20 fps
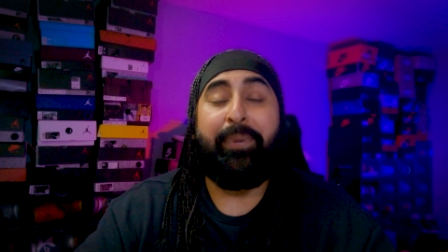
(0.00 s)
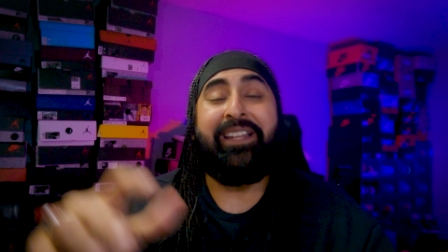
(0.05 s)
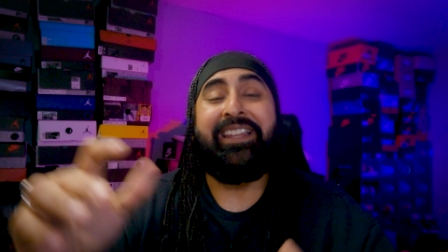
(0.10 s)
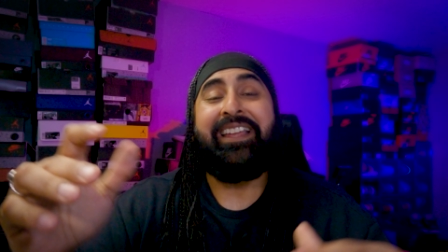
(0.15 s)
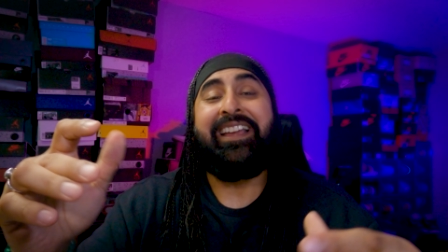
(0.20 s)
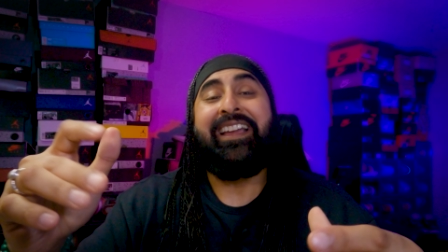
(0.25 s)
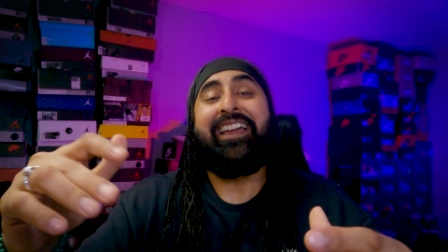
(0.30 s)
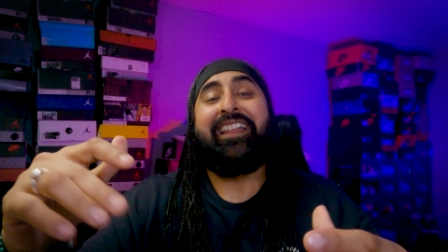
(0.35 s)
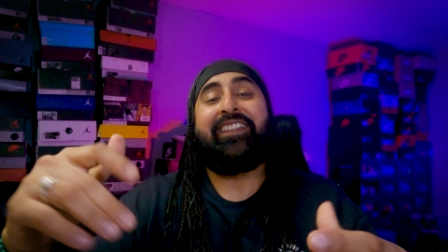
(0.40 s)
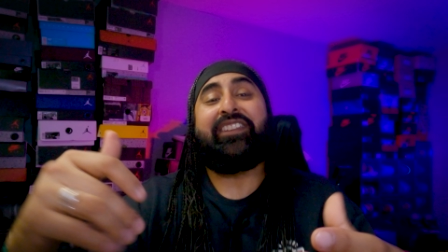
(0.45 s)

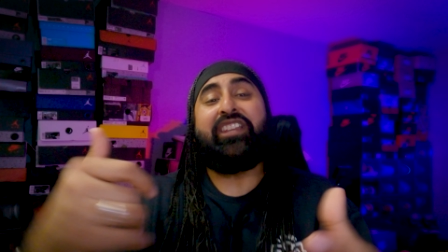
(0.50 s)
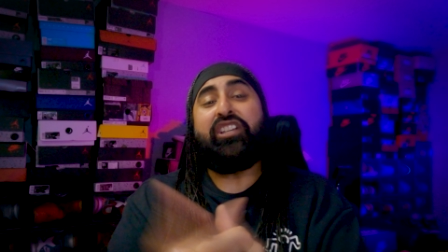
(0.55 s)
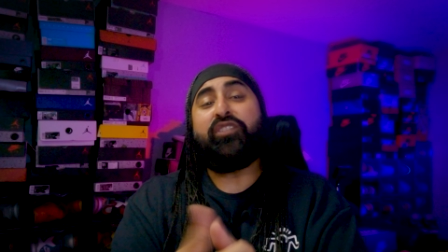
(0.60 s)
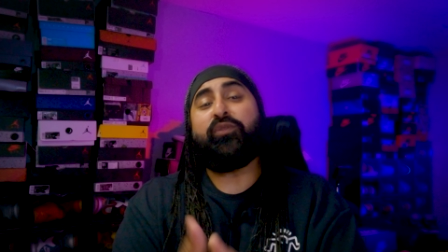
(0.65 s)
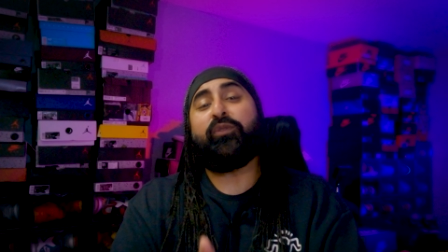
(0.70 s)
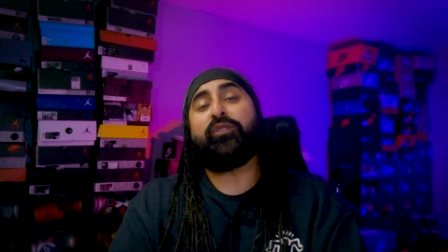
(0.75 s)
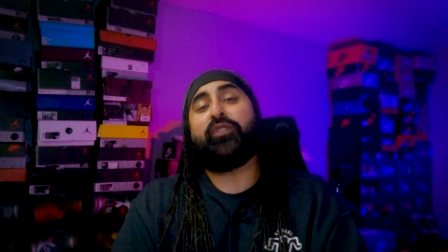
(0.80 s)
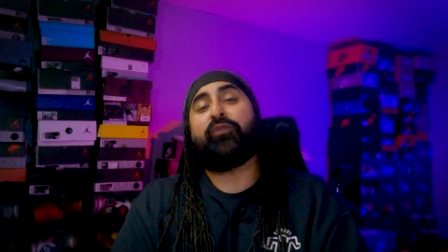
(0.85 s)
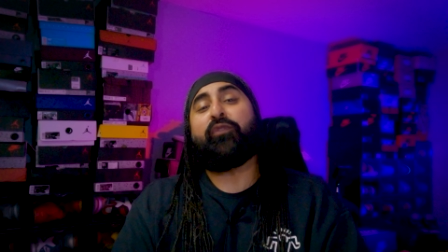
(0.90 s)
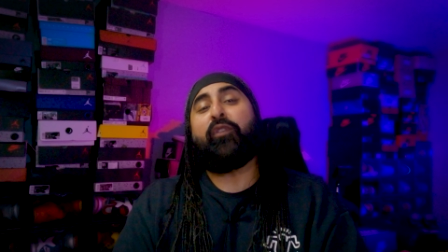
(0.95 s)
But
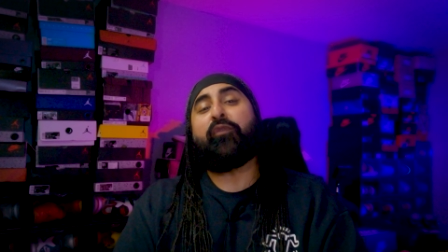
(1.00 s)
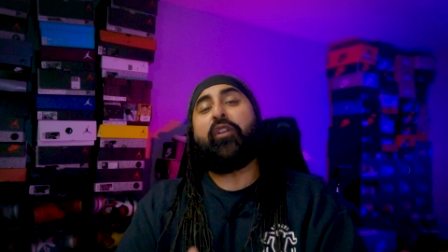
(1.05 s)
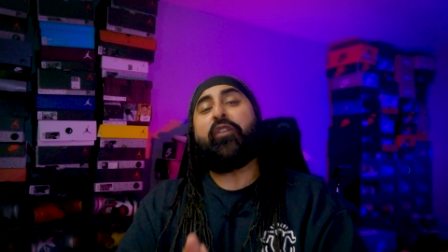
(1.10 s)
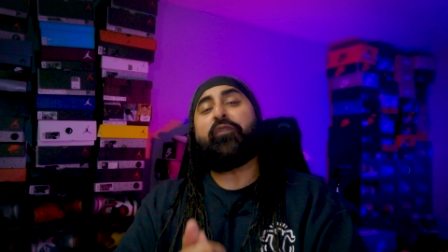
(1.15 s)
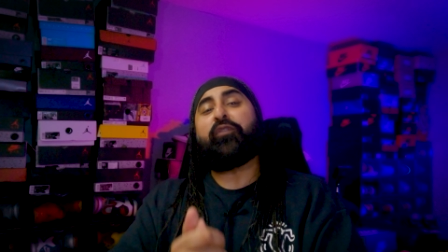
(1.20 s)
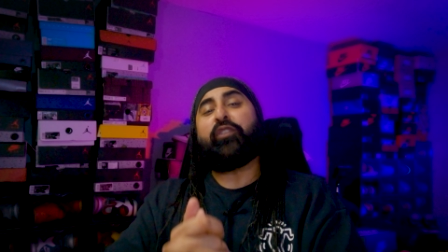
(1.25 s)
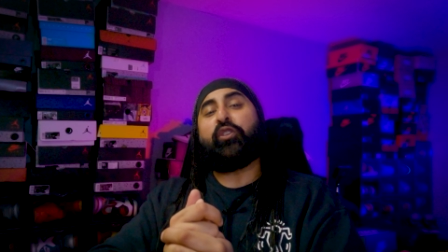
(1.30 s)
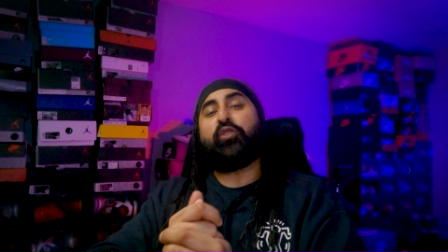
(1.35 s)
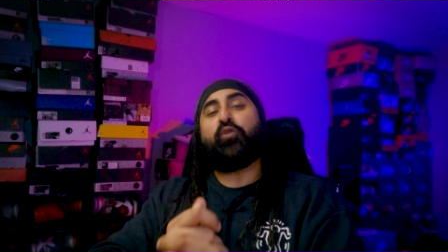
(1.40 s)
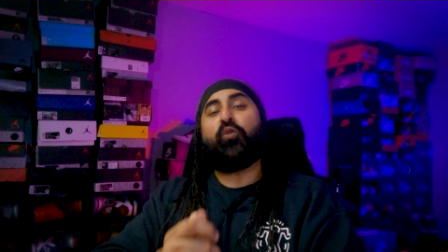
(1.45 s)
this was the
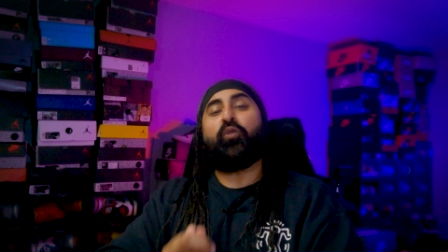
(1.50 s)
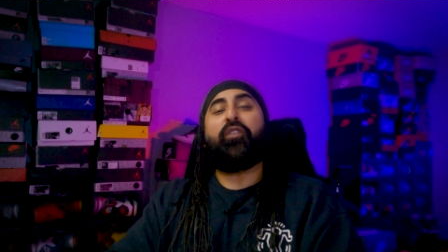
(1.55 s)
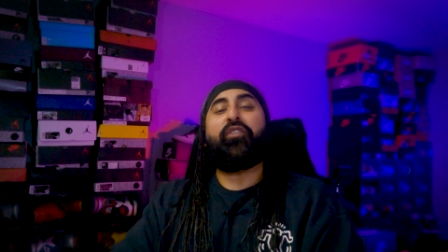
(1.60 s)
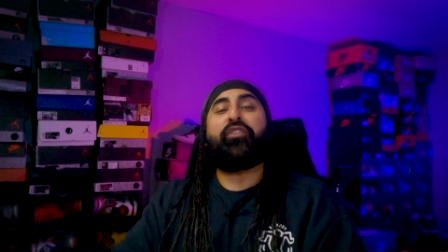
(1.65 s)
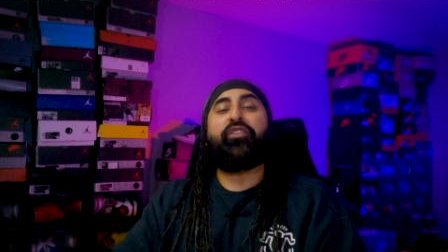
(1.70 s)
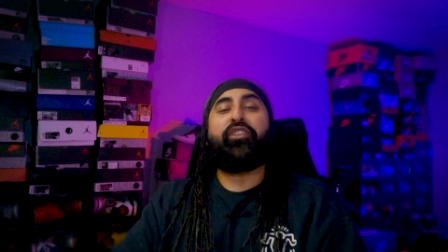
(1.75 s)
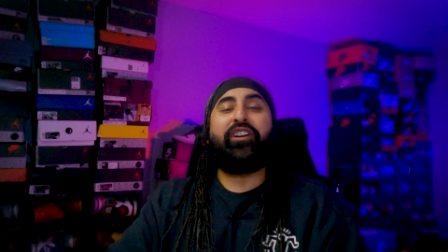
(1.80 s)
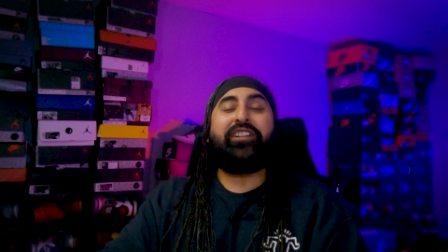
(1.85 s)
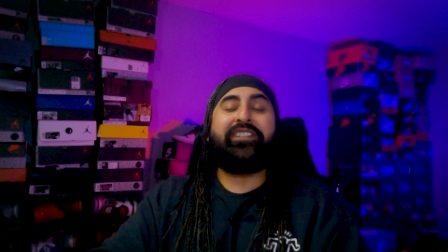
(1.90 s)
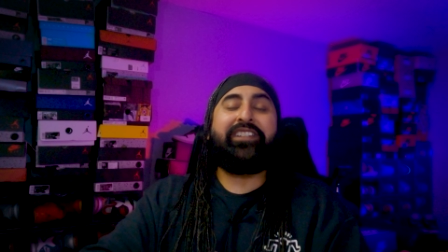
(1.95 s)
review for the
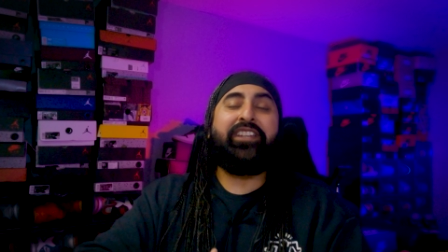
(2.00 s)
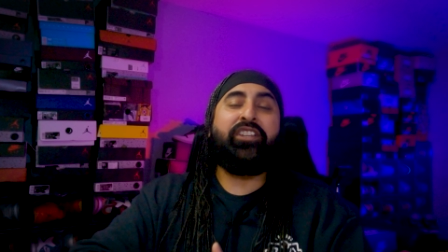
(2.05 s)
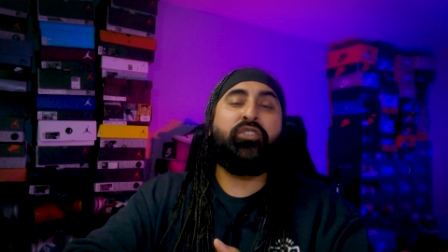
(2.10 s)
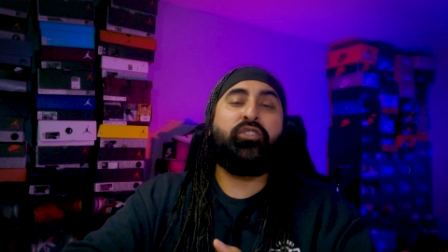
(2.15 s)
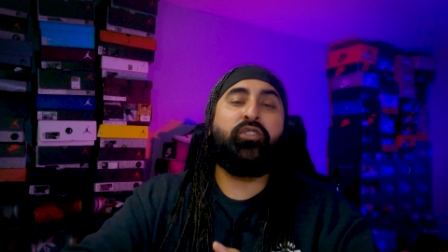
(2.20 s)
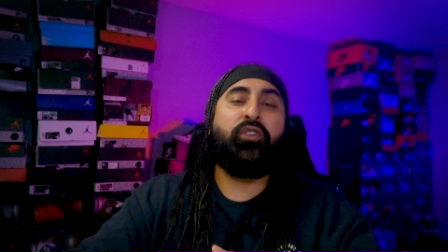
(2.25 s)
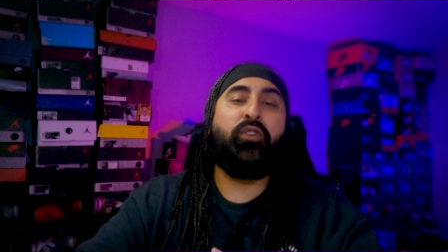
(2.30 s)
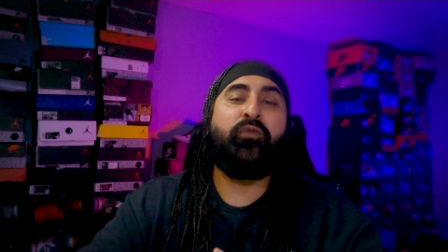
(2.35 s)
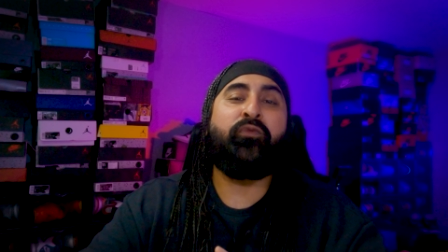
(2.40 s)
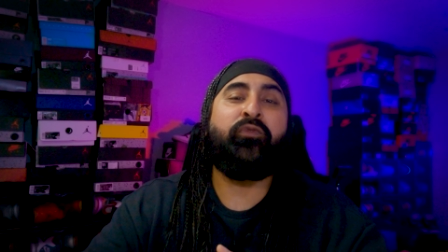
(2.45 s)
Jordan
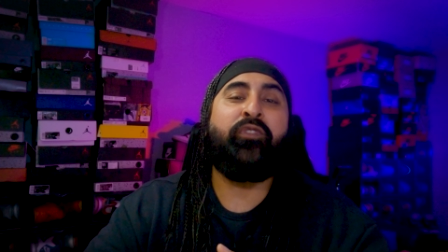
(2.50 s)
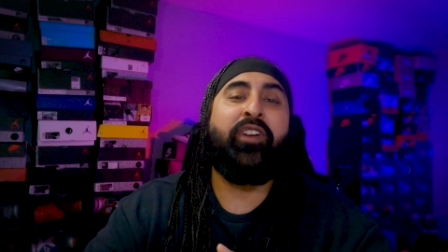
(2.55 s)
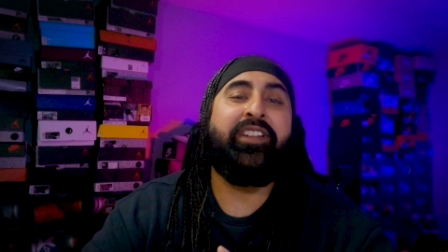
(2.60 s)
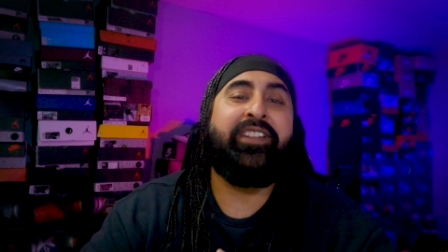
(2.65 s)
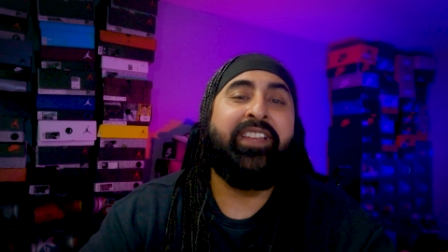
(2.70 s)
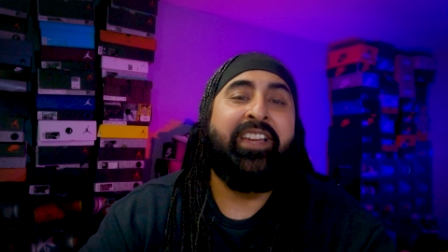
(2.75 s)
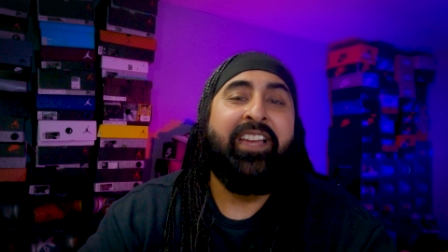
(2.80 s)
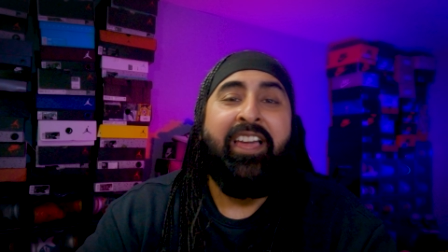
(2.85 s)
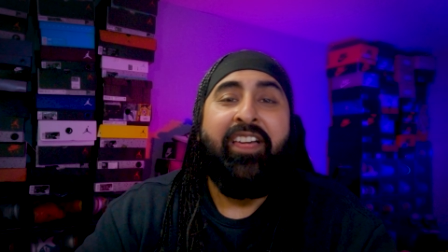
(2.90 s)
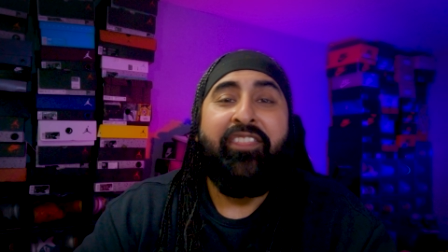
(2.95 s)
13 Dune
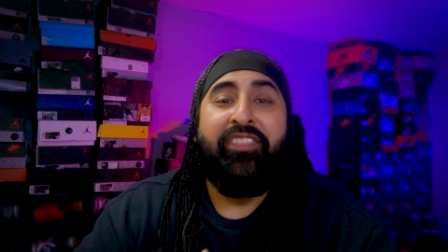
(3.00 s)
Red.